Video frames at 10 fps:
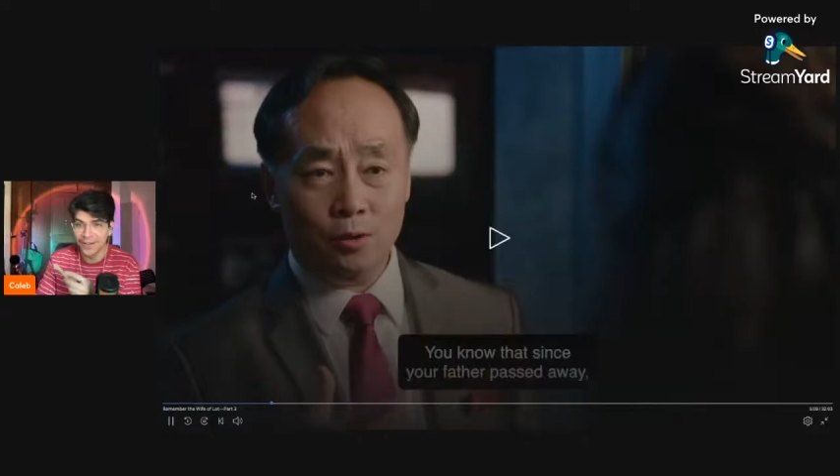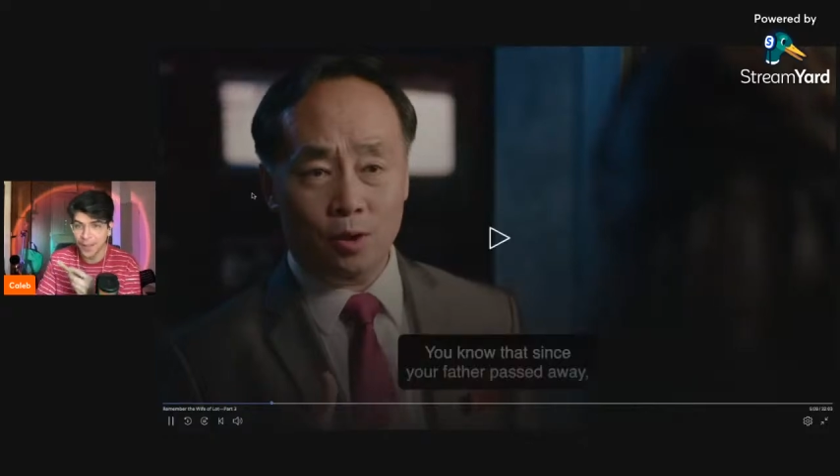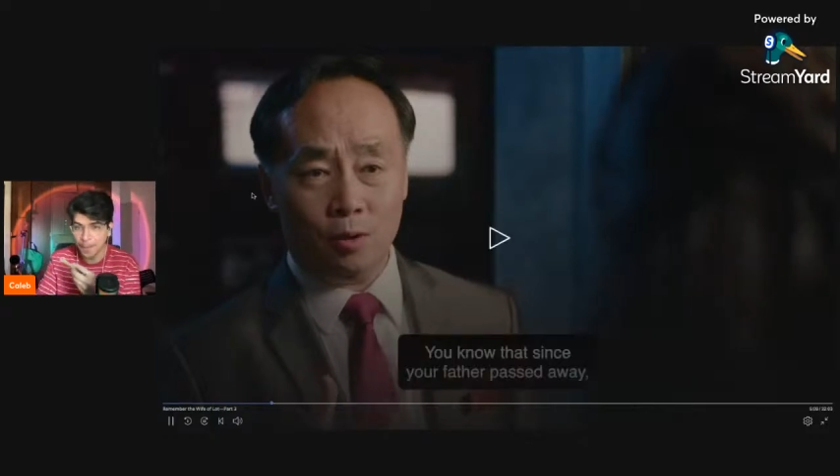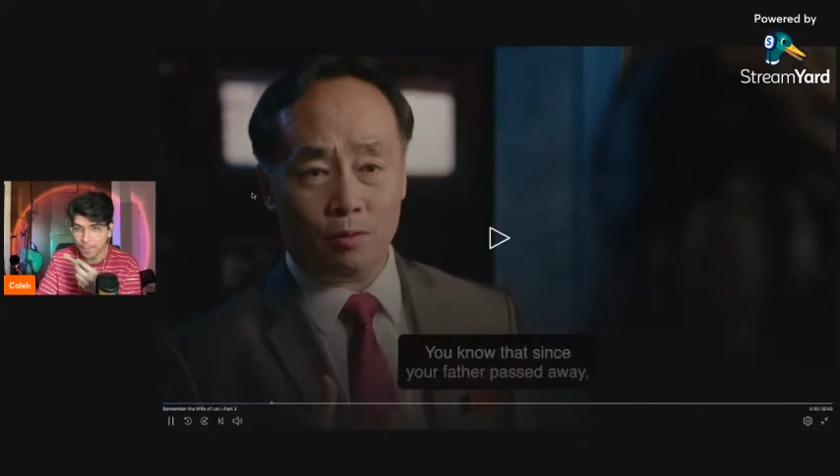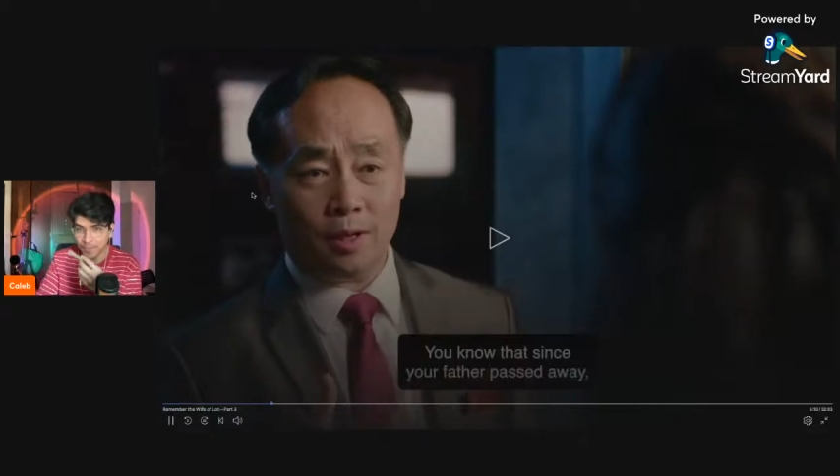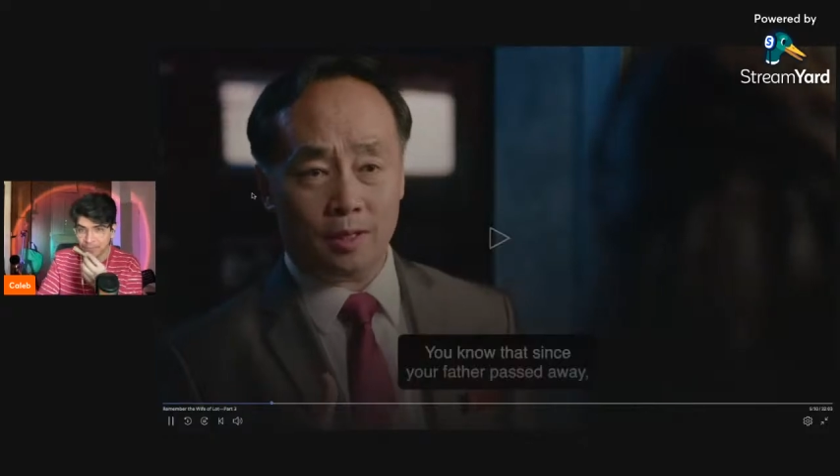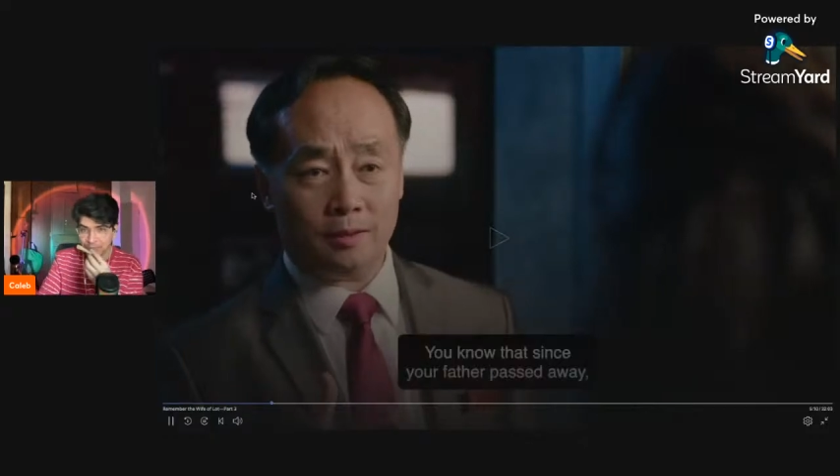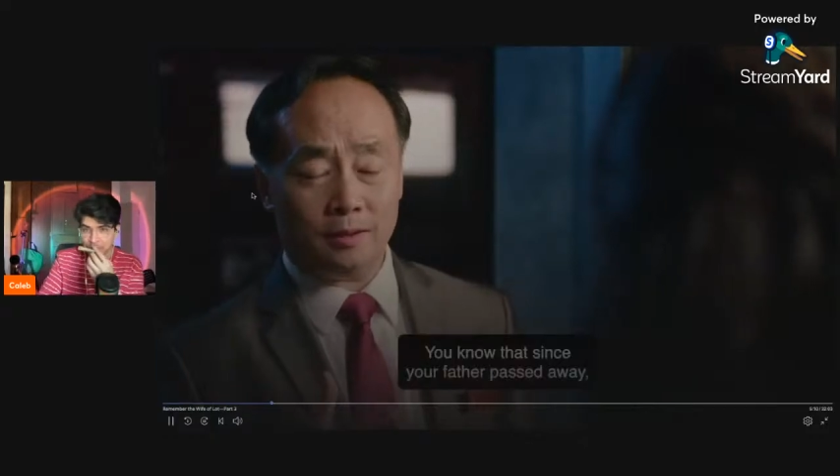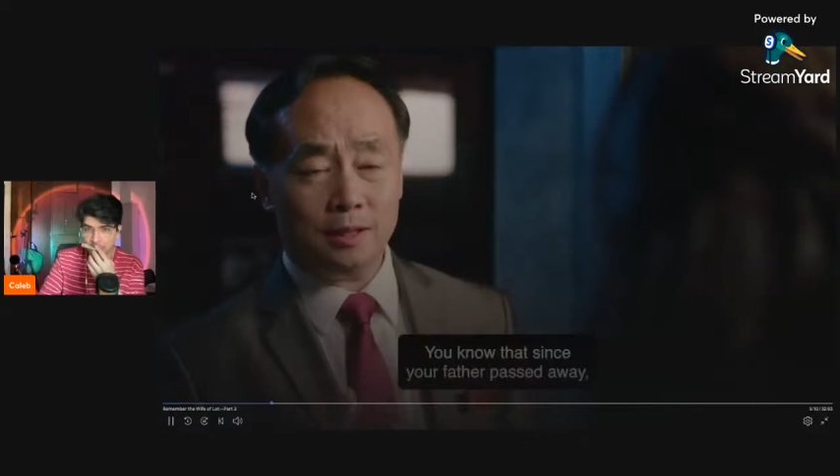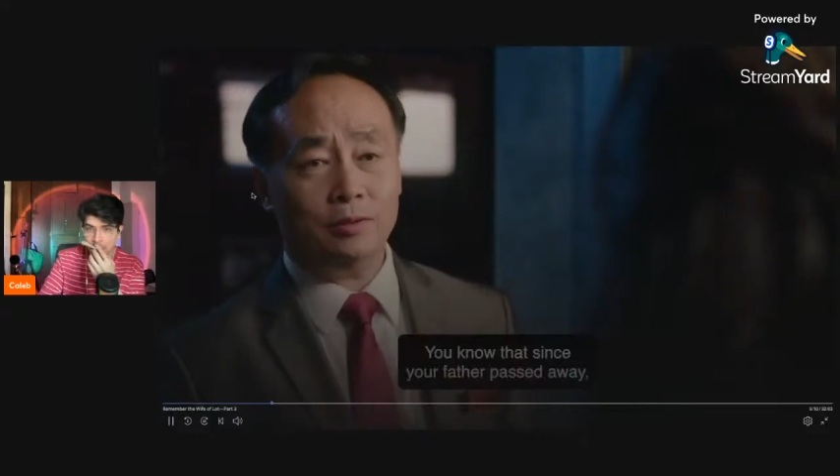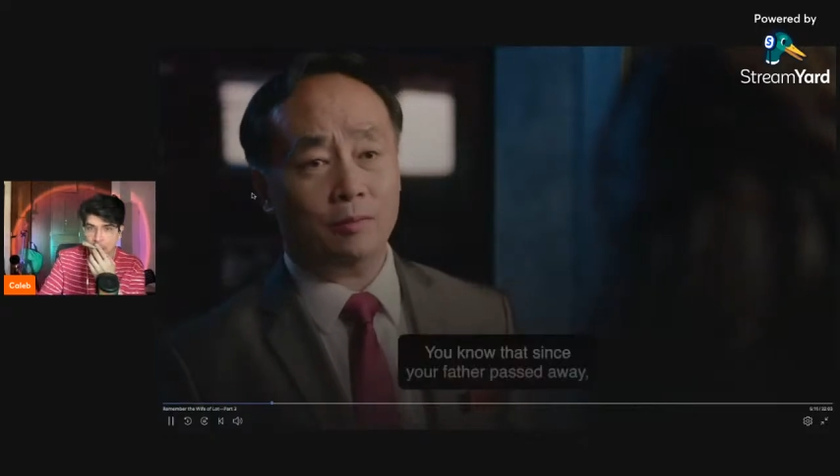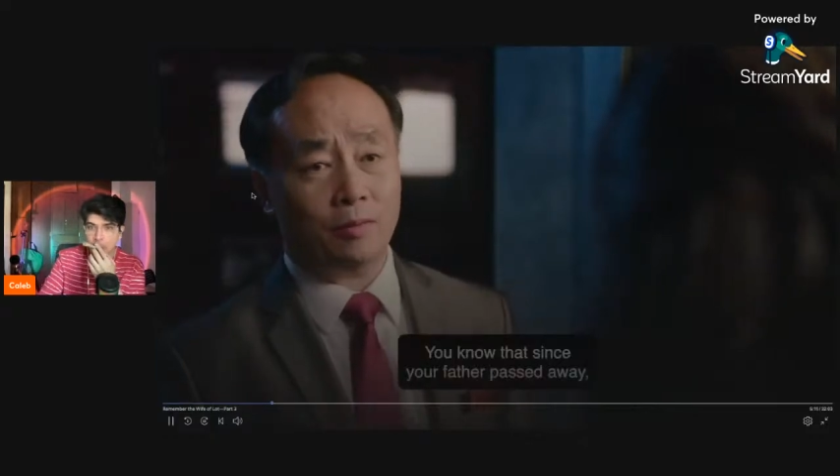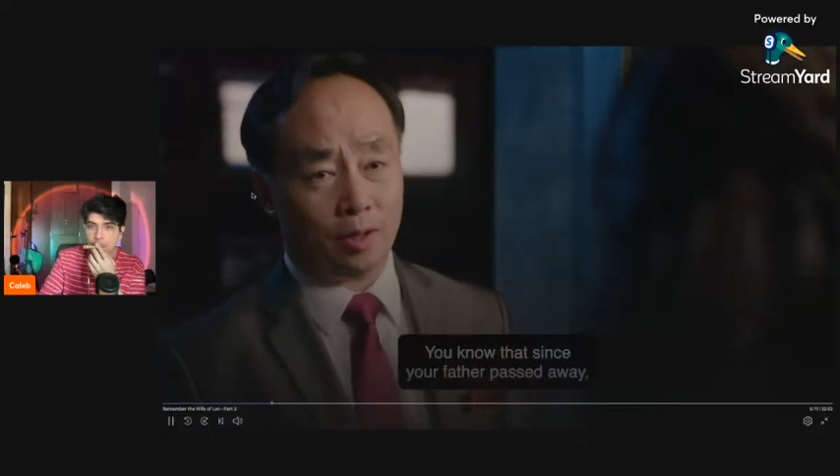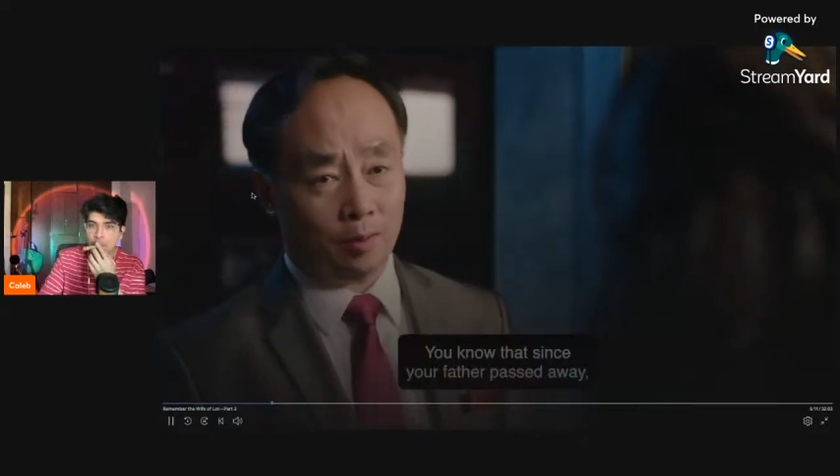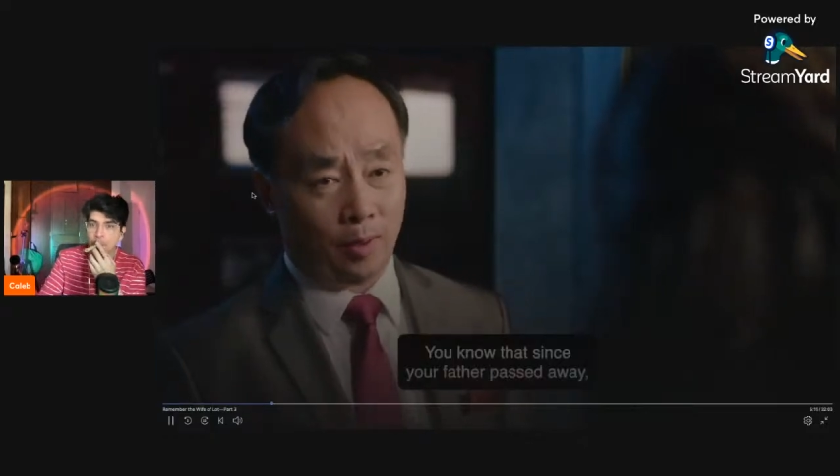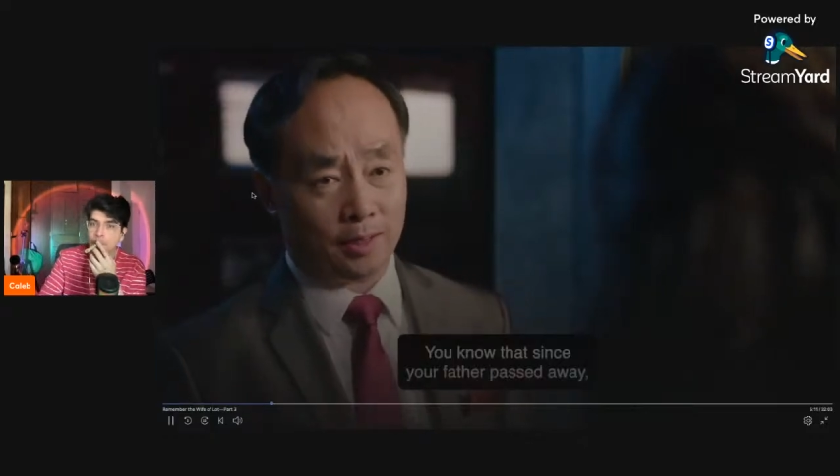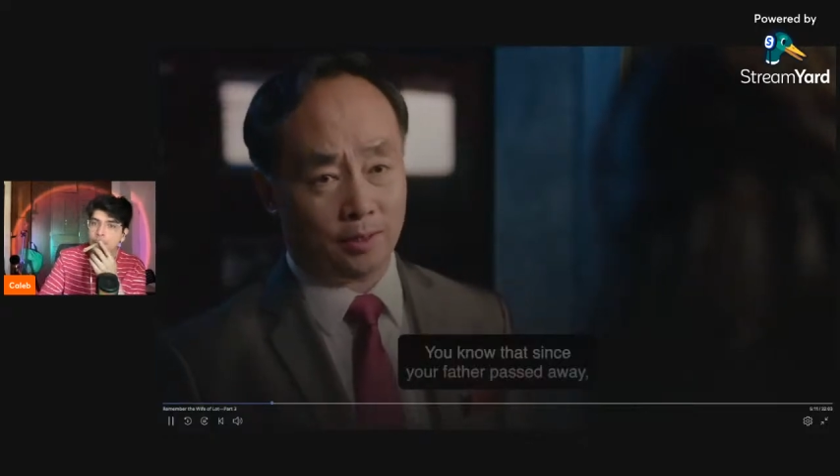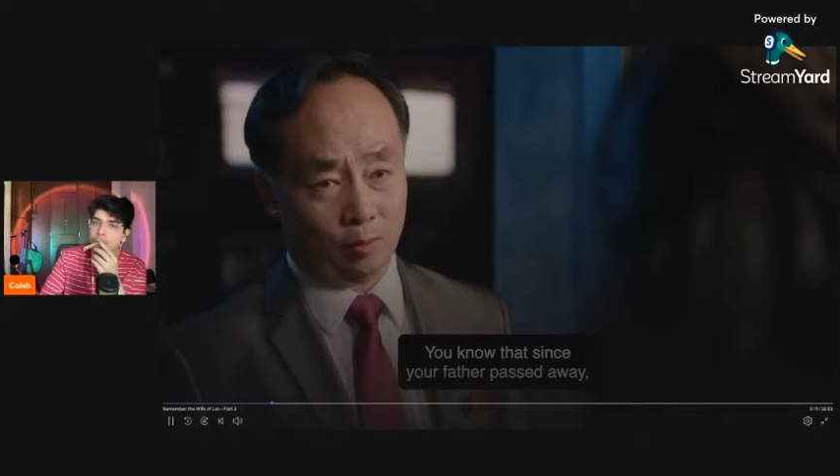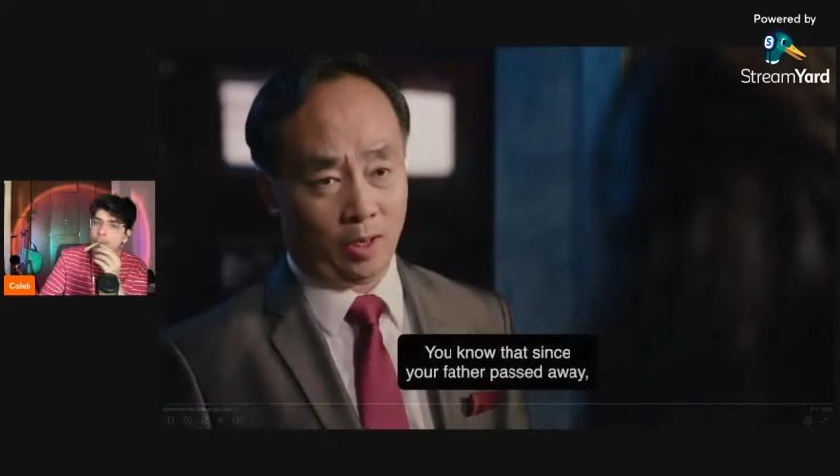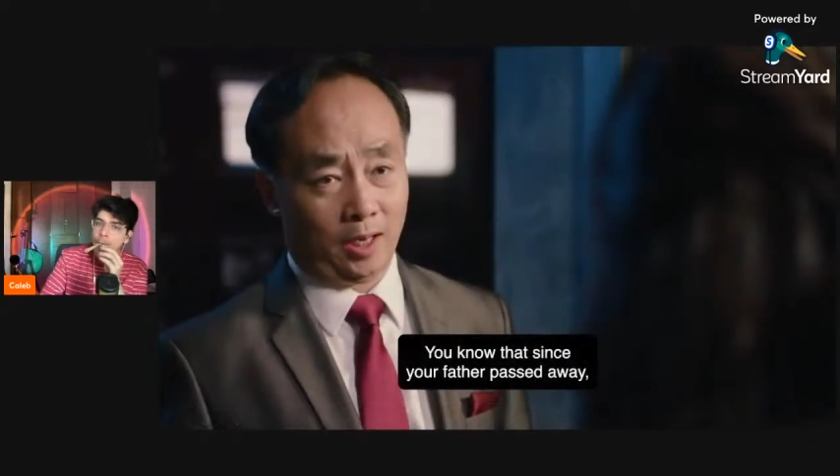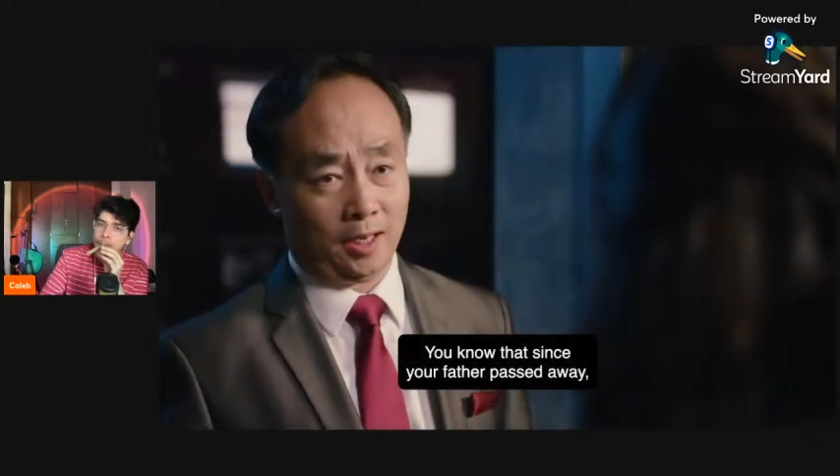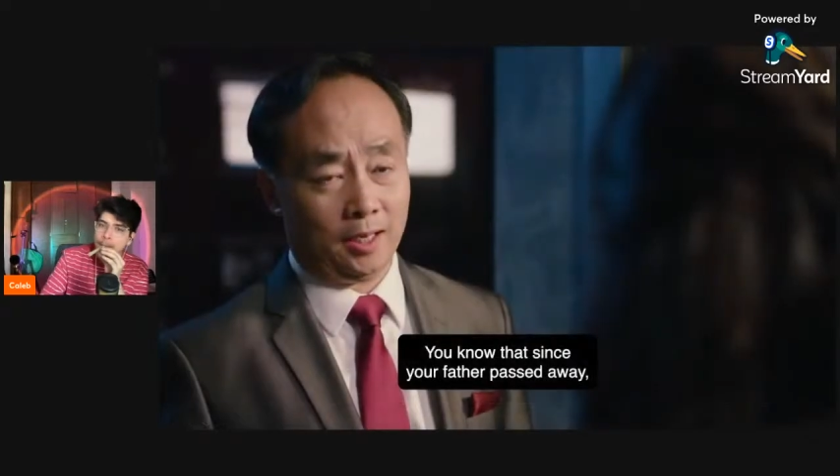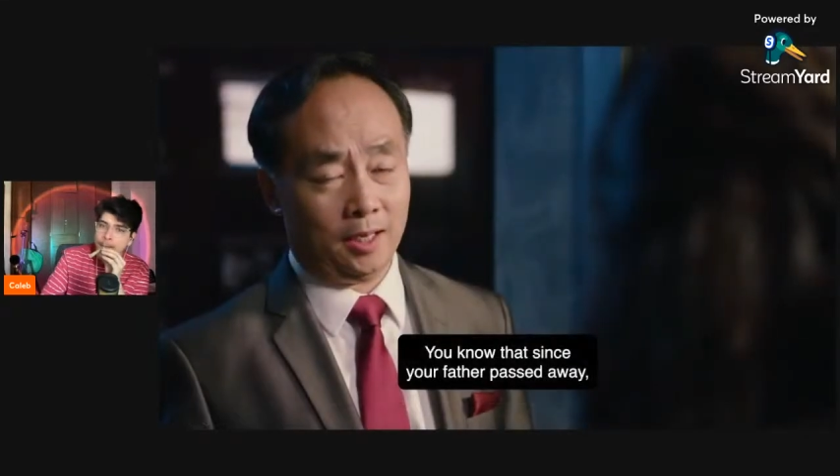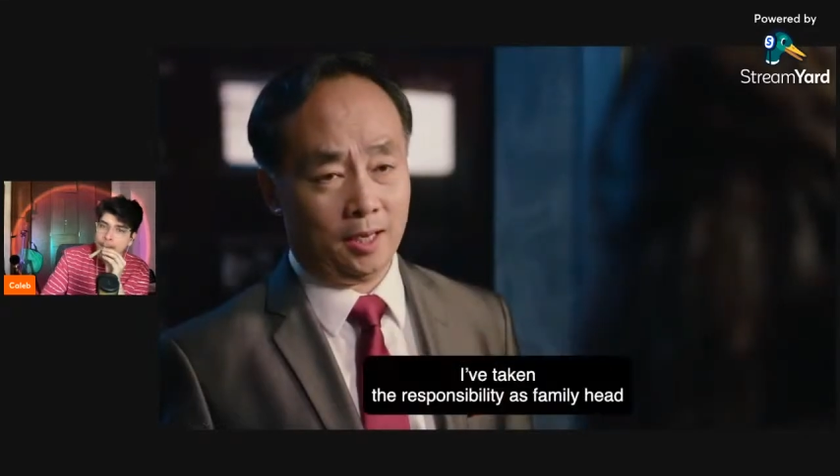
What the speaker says: You know that since your father passed away,